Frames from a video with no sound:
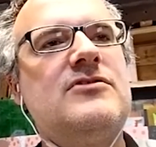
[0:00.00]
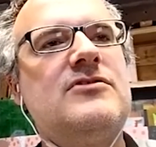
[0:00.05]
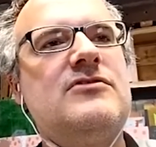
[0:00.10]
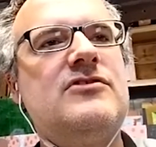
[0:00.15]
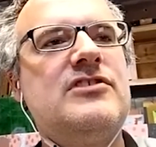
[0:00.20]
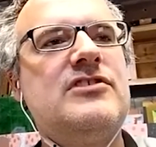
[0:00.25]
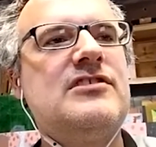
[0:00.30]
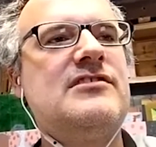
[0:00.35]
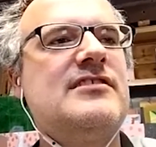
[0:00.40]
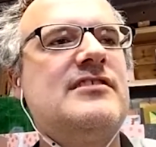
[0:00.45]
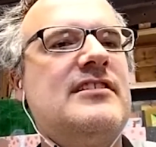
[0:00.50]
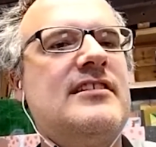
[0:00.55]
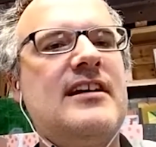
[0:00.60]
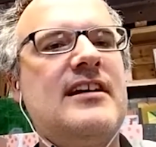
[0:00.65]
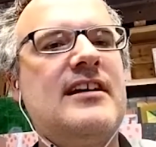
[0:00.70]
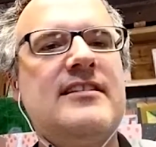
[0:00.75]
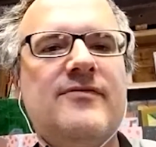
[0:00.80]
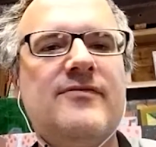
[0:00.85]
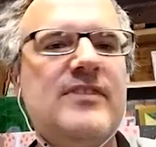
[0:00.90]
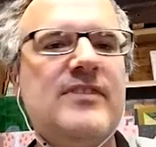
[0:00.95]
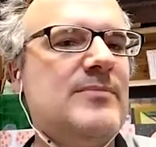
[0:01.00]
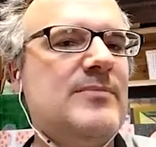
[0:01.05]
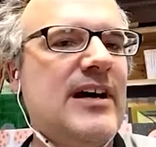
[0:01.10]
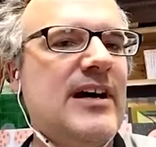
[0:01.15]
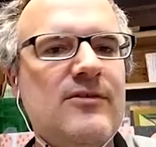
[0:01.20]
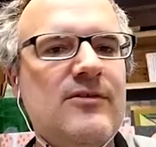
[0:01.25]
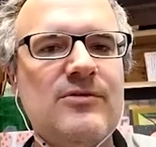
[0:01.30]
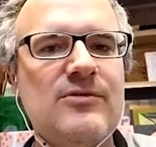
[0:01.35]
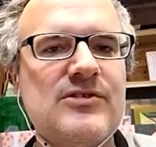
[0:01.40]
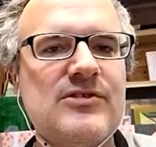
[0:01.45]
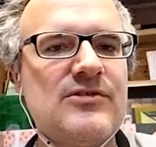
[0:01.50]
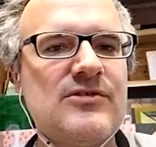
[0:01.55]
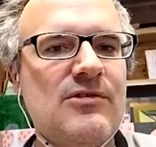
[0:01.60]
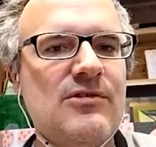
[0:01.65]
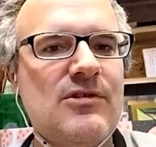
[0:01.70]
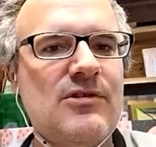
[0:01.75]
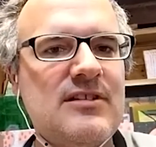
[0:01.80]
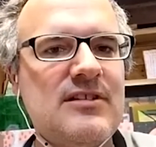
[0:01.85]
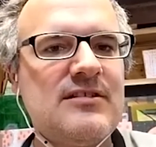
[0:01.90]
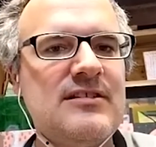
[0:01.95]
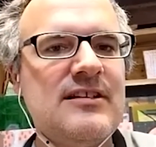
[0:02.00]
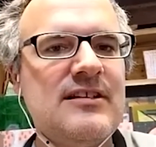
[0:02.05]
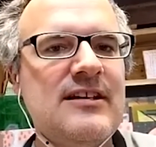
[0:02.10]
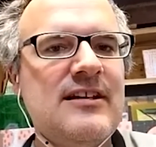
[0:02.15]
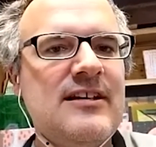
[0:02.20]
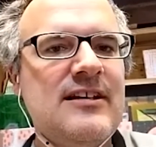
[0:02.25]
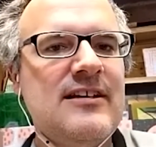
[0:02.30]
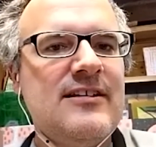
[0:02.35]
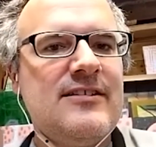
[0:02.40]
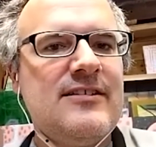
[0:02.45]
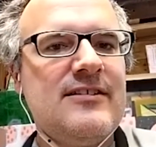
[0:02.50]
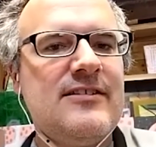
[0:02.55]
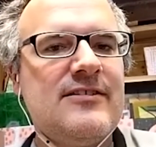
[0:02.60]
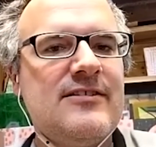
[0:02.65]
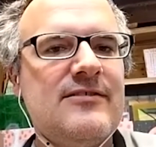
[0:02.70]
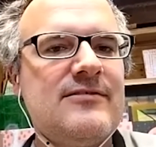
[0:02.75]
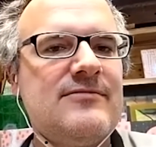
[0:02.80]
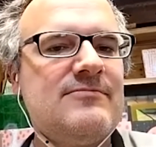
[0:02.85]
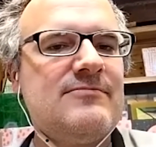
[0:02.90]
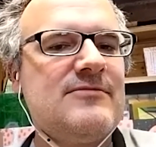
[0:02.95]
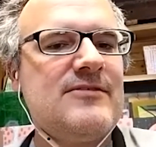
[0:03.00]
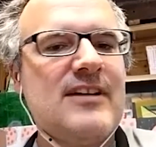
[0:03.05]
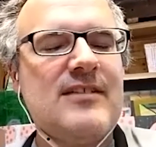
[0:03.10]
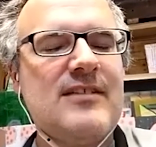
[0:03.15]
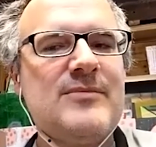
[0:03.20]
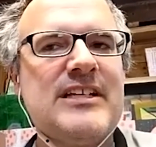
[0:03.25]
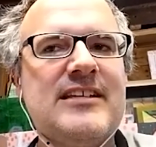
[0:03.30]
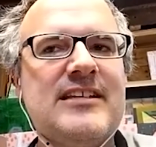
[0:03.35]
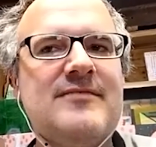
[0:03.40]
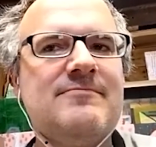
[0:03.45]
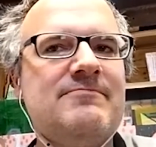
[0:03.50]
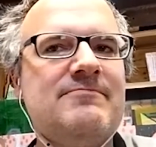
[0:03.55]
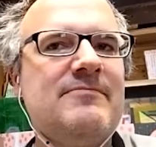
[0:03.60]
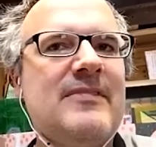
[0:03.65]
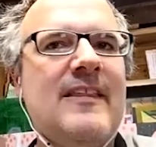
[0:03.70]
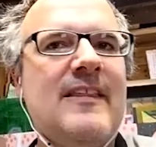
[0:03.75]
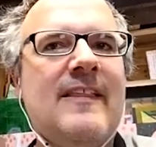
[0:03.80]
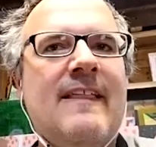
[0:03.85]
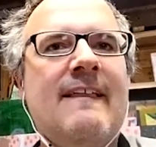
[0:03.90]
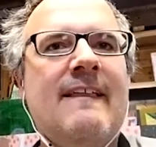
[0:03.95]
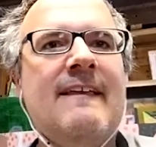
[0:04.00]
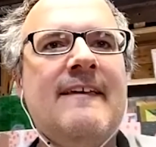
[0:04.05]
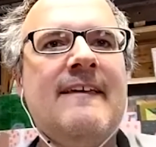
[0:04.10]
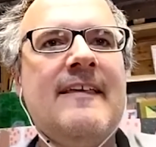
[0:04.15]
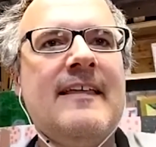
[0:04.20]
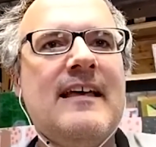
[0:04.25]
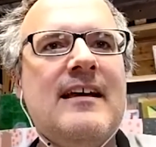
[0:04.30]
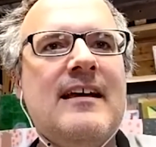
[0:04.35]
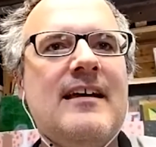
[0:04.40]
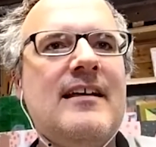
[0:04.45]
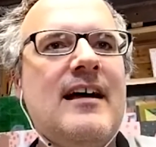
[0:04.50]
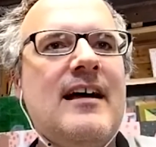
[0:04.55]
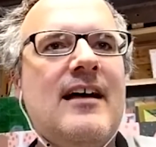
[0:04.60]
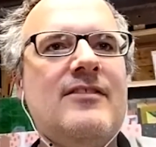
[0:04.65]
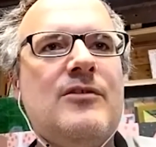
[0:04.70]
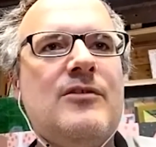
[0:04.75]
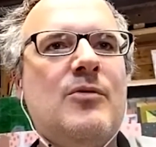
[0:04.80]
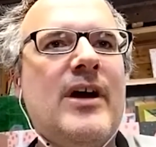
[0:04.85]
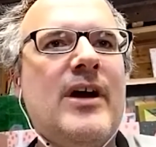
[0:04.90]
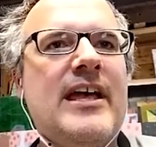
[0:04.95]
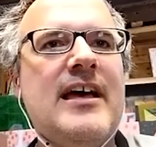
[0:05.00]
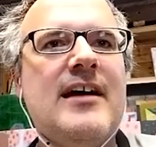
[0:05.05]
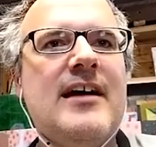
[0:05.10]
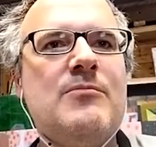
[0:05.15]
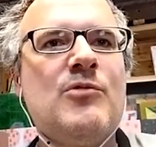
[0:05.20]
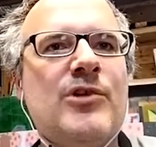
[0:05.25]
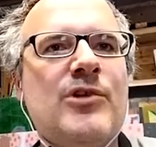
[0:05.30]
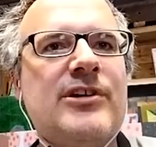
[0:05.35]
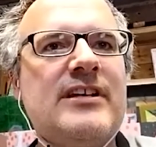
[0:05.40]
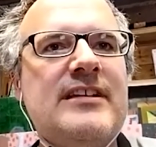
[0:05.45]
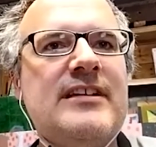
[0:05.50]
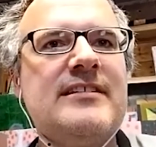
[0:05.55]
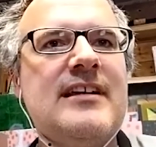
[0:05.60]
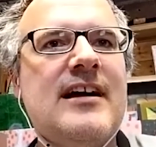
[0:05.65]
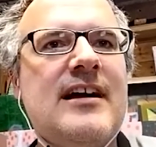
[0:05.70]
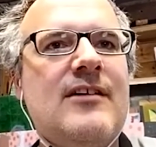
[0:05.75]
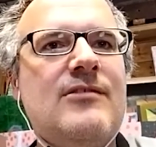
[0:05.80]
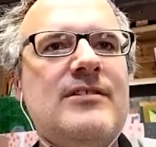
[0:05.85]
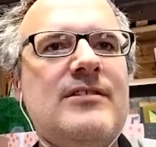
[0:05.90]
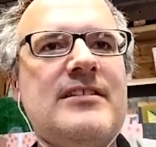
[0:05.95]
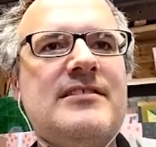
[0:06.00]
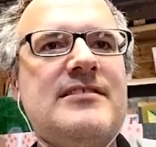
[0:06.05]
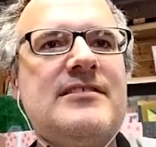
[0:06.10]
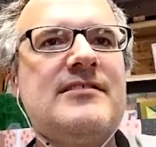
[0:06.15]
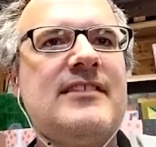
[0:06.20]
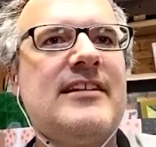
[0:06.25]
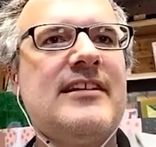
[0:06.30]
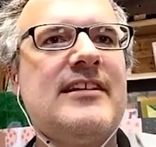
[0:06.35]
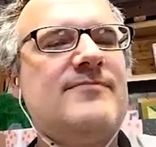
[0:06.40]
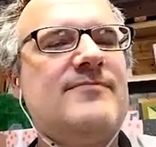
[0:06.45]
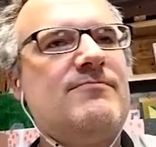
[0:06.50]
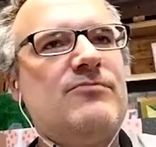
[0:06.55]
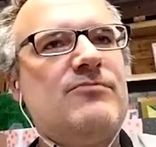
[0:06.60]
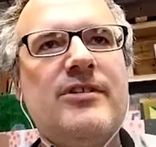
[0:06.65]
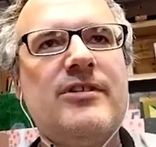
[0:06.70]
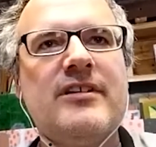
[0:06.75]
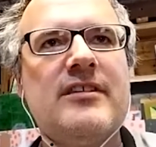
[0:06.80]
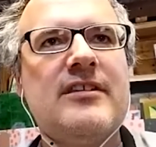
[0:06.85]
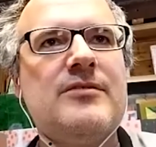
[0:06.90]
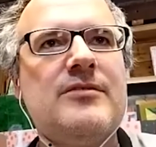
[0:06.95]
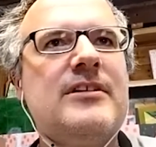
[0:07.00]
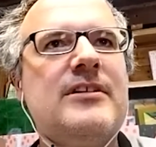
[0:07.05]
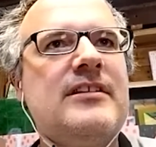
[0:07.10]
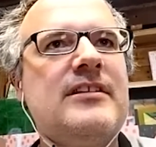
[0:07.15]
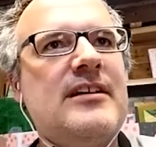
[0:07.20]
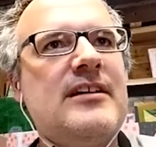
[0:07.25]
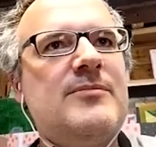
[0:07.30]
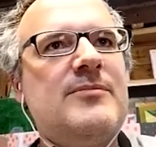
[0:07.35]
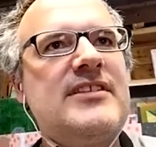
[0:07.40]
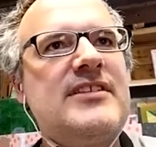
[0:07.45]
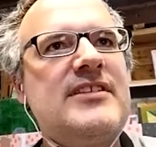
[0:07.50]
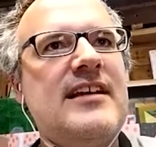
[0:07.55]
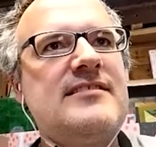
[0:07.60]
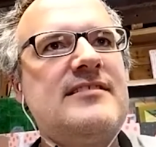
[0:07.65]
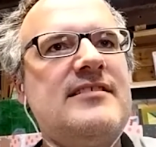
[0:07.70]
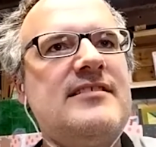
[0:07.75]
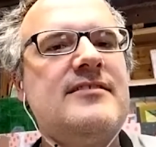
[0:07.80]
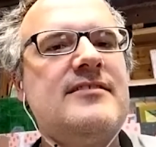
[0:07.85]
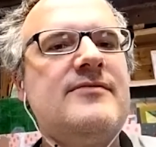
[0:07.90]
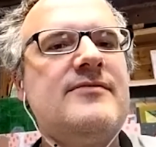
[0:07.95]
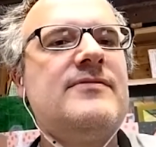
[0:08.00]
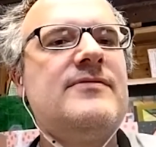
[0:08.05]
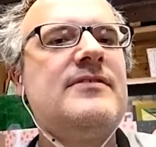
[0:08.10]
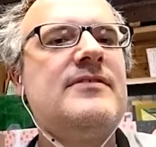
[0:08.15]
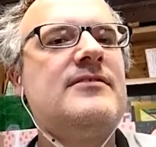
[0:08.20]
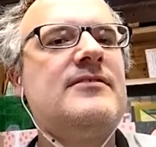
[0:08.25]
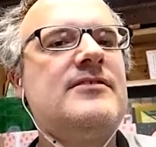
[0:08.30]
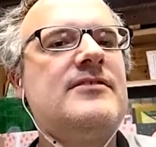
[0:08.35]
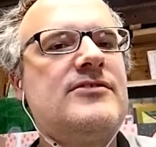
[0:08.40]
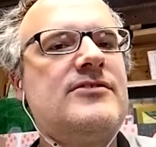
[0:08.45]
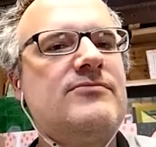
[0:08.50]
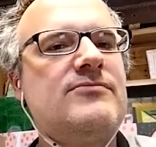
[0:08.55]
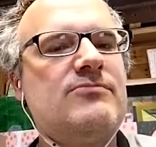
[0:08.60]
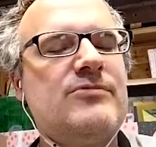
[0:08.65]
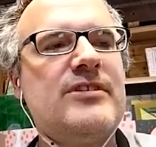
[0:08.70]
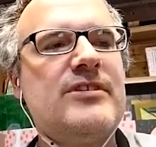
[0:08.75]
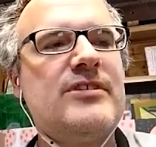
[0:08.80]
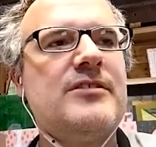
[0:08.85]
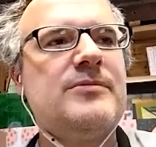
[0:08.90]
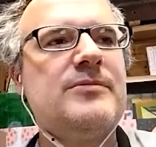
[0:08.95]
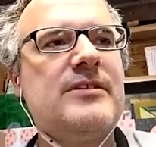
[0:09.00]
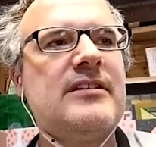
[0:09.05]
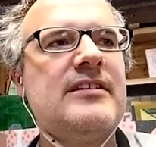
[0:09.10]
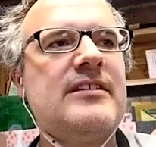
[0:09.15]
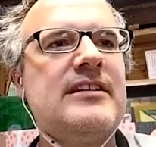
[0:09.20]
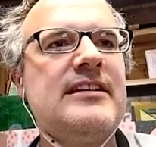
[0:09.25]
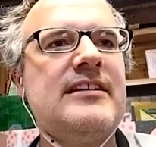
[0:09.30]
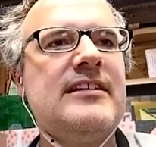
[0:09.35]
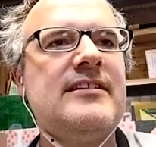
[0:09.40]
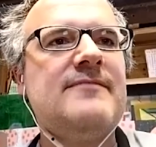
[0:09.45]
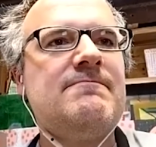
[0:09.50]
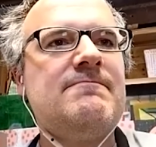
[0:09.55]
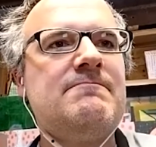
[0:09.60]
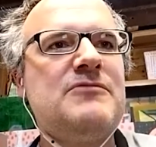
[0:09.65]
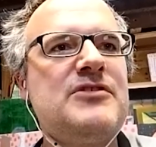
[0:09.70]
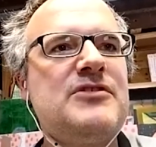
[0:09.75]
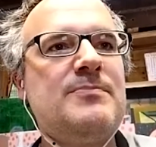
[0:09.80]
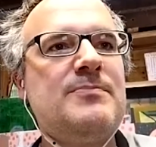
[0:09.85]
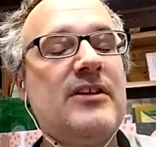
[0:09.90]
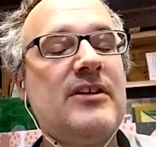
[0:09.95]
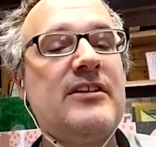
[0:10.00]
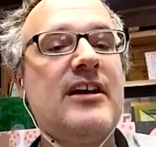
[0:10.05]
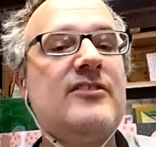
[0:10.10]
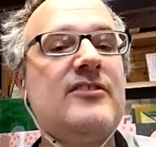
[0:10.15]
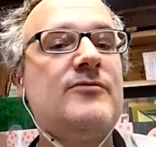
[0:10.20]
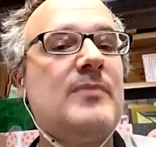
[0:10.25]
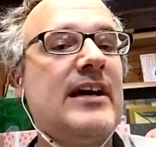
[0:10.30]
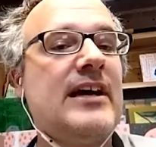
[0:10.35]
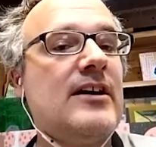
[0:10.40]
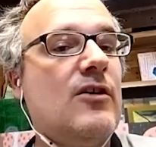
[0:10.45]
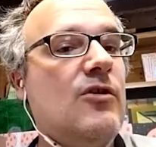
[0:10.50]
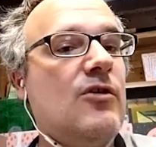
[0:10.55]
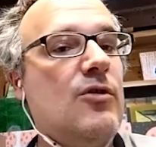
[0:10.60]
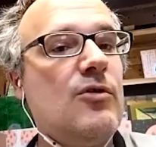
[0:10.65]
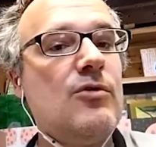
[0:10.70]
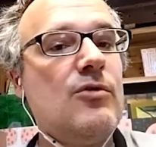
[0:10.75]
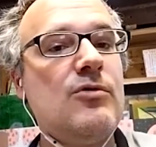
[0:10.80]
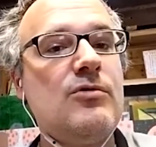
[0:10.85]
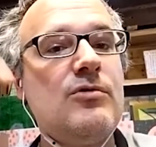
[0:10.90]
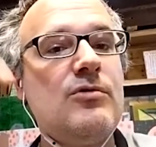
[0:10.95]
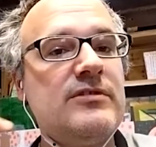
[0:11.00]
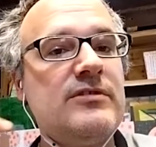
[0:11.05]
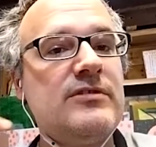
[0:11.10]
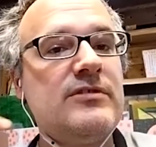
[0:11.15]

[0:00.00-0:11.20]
just to kind of feed my own soul. You know, I mean, the way I'm working now, it's like really, really obsessive. It's really, really spun out of my own